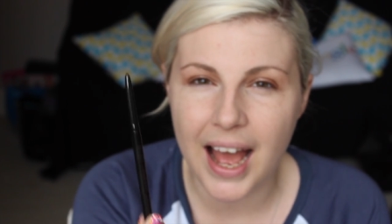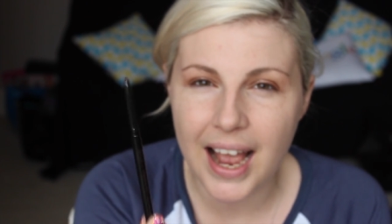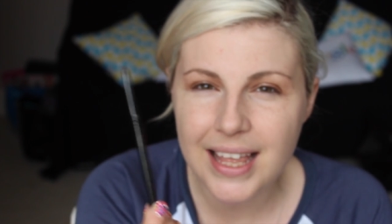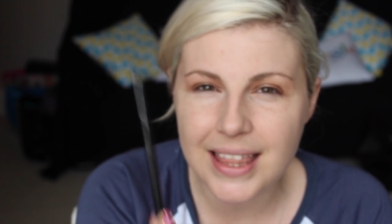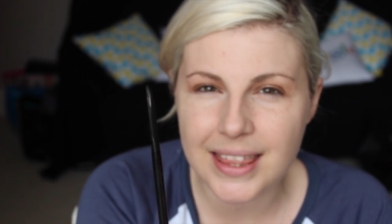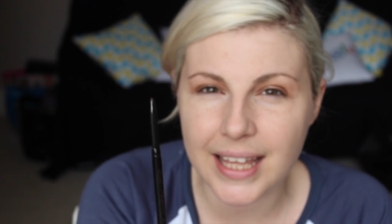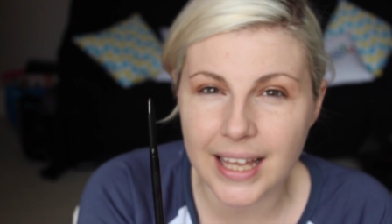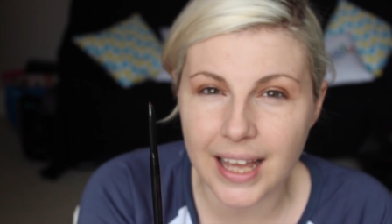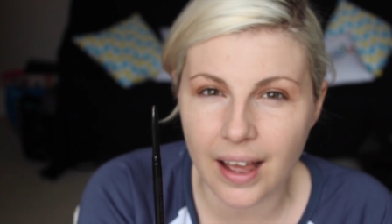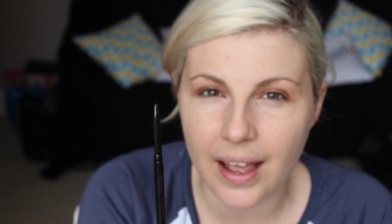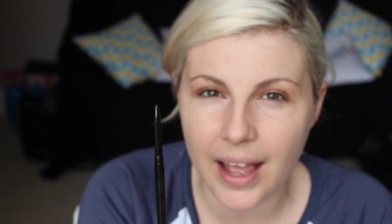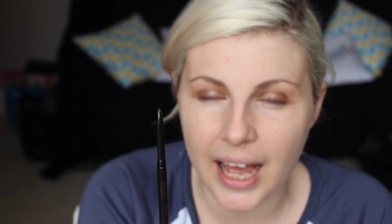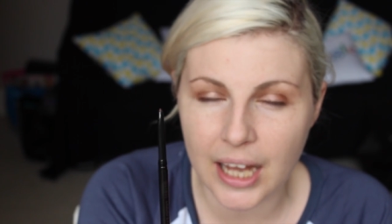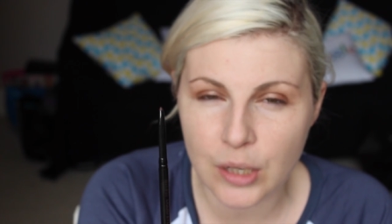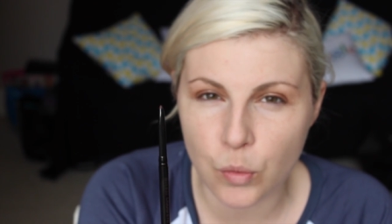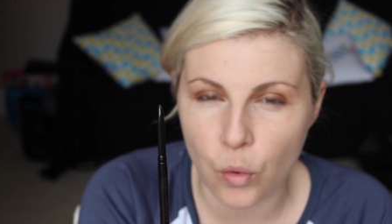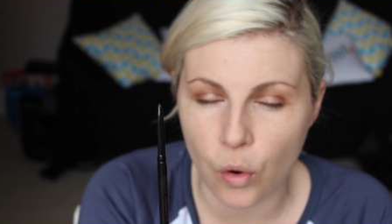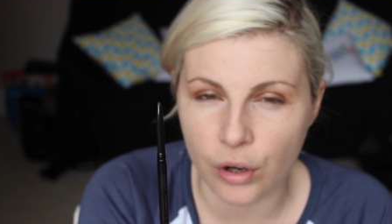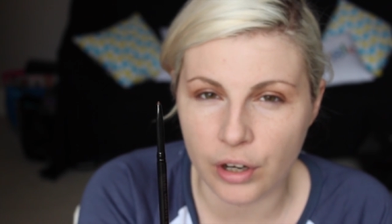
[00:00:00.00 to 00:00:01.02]
I think I
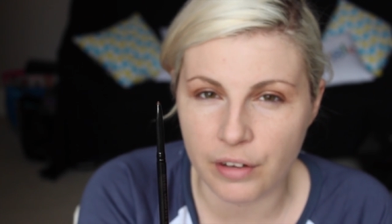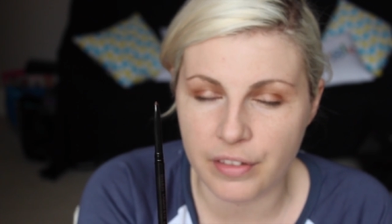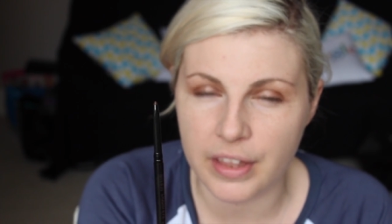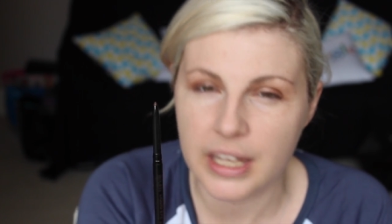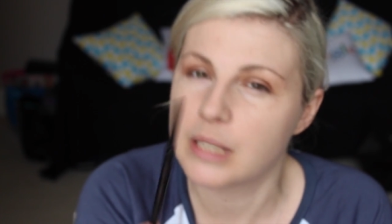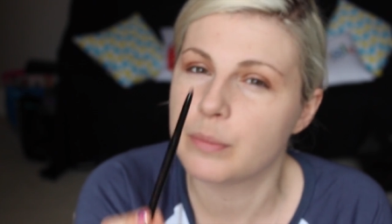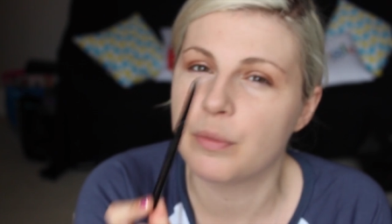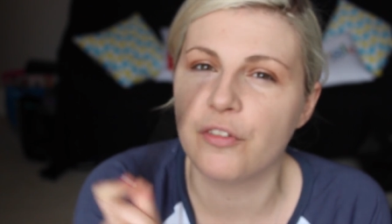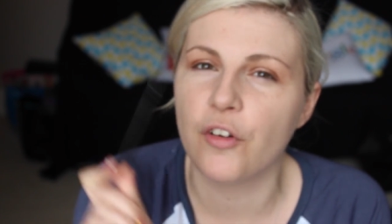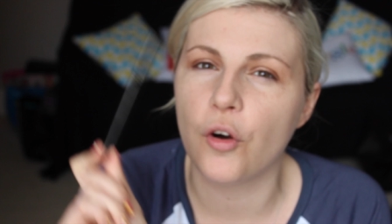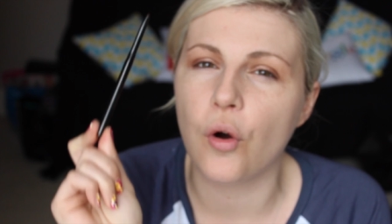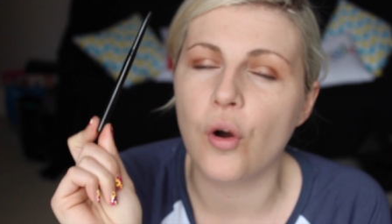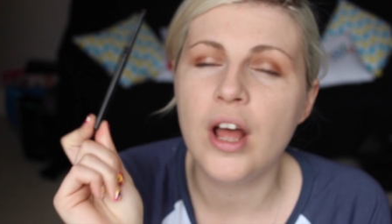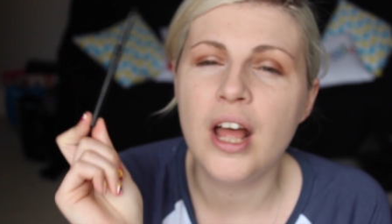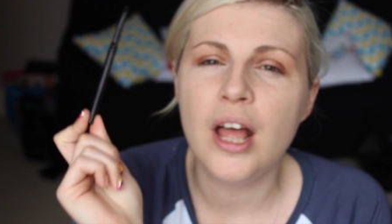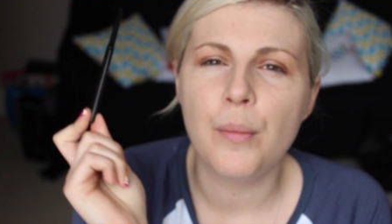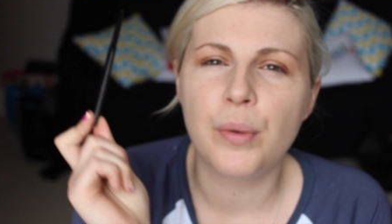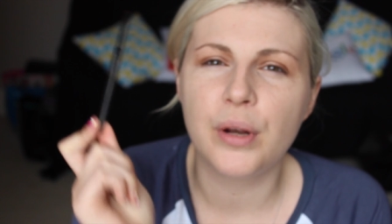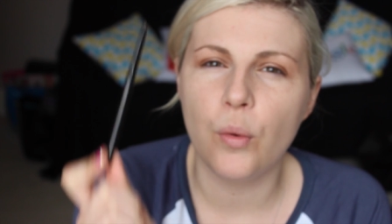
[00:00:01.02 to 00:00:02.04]
had one of these before,
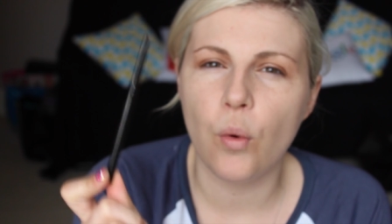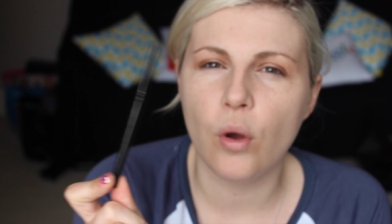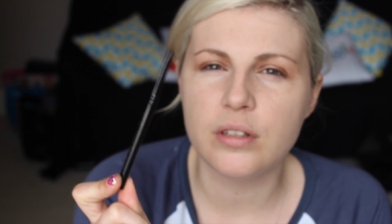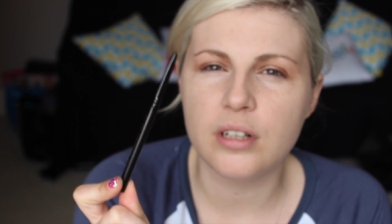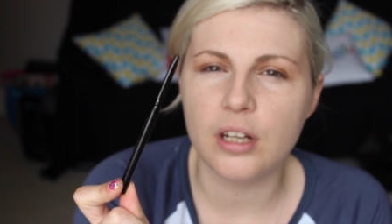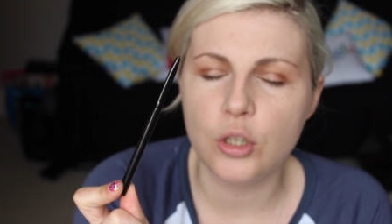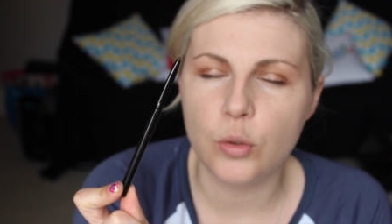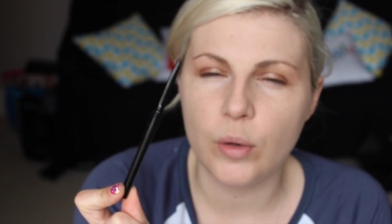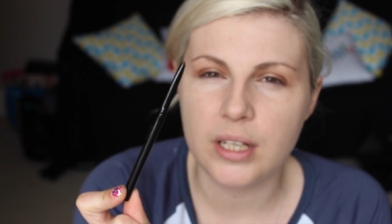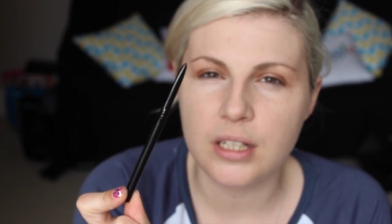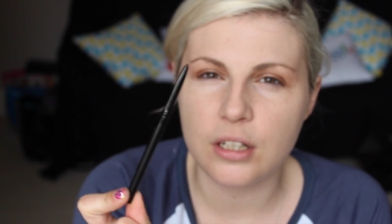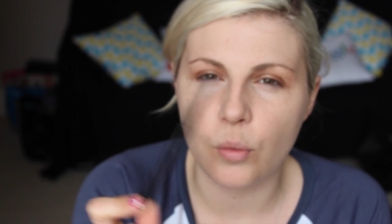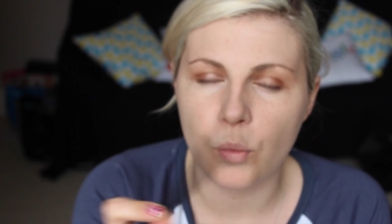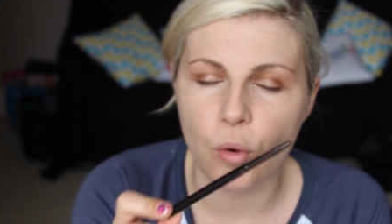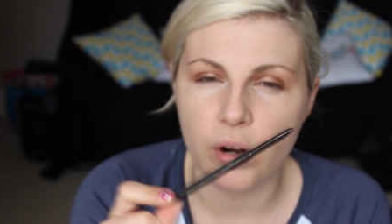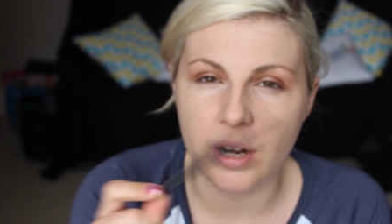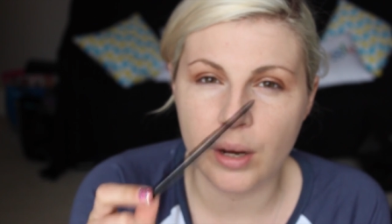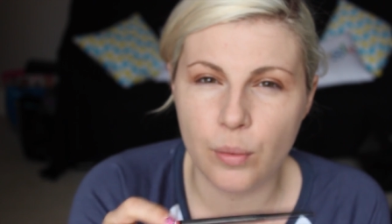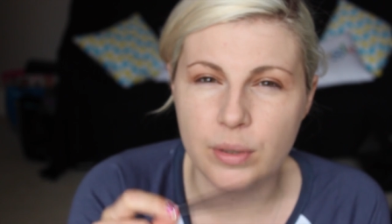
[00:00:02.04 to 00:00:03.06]
but it wasn't a twist
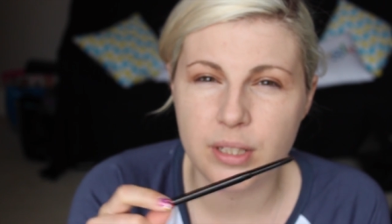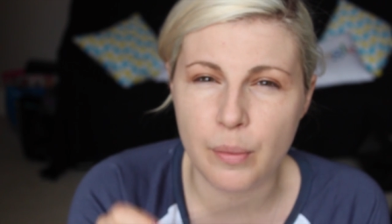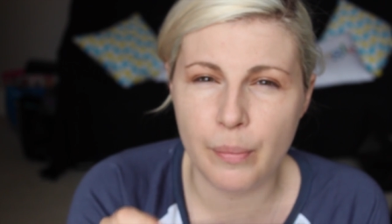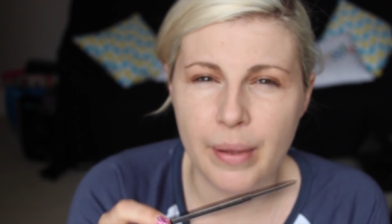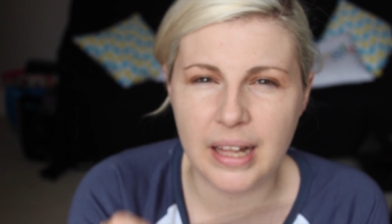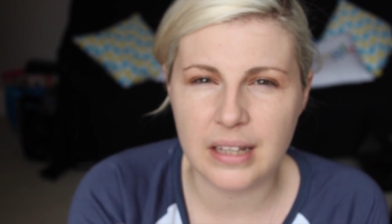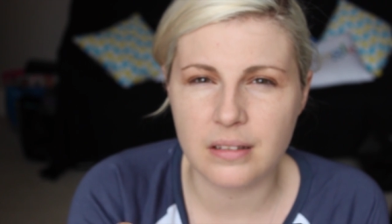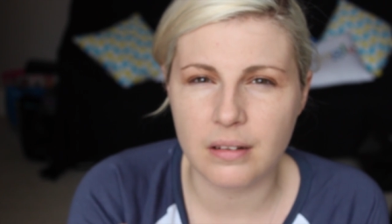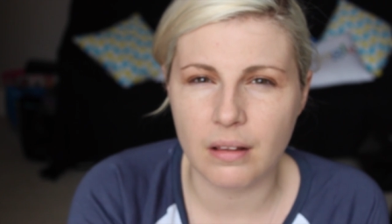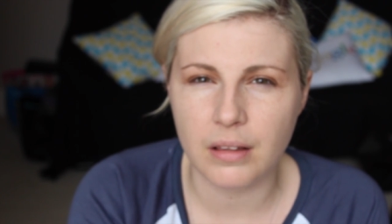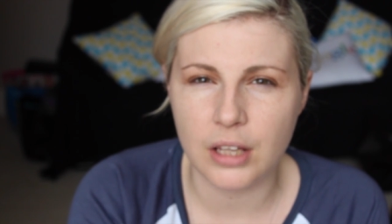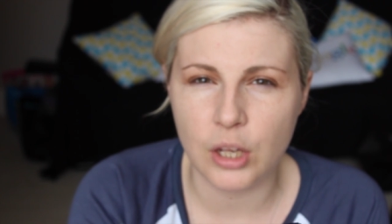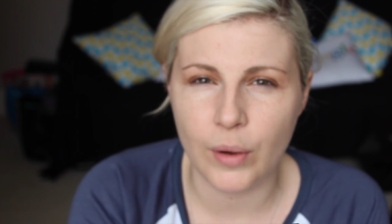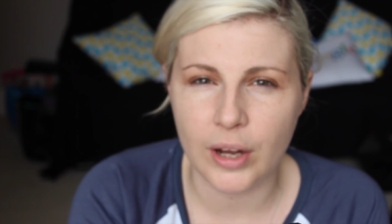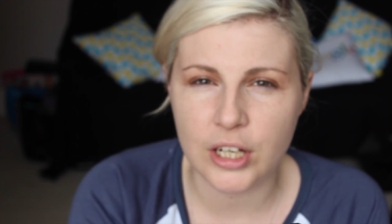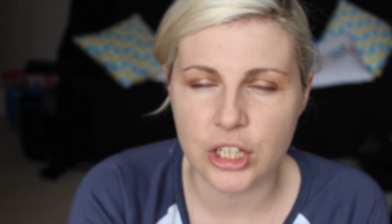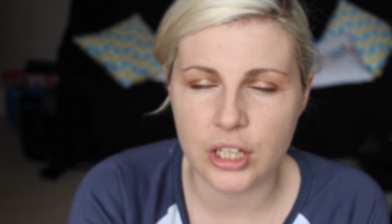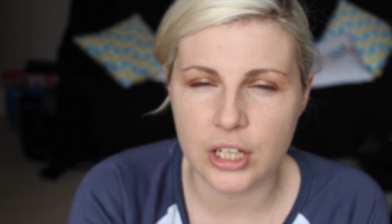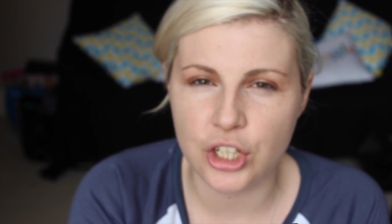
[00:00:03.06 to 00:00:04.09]
up one, it was a pencil that
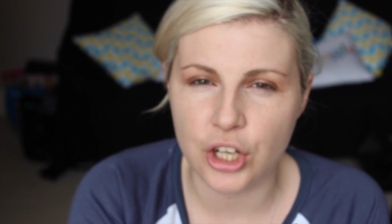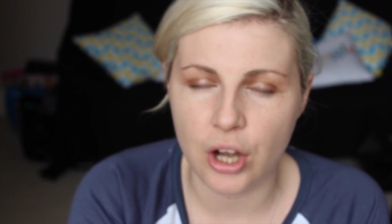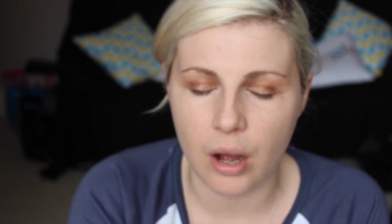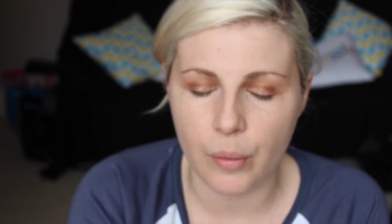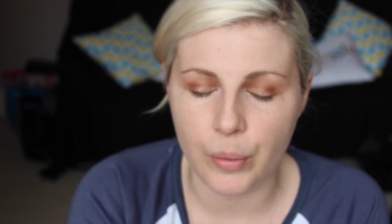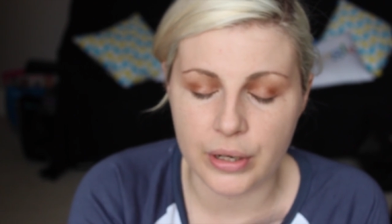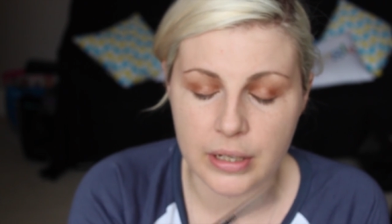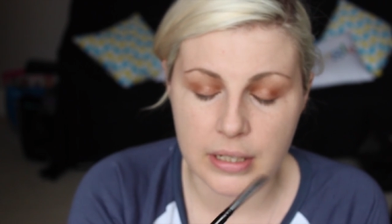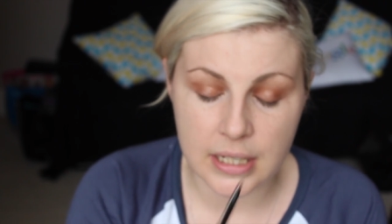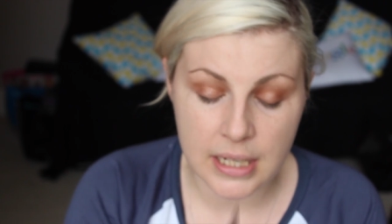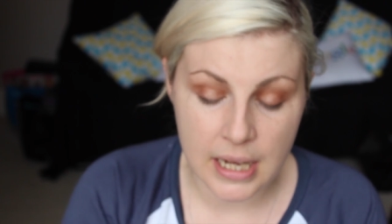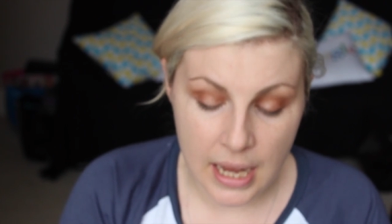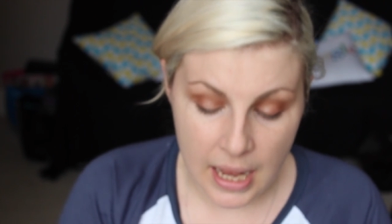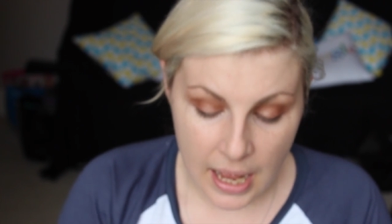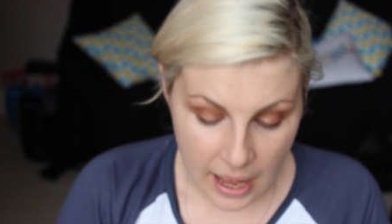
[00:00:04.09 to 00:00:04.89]
you actually sharpened.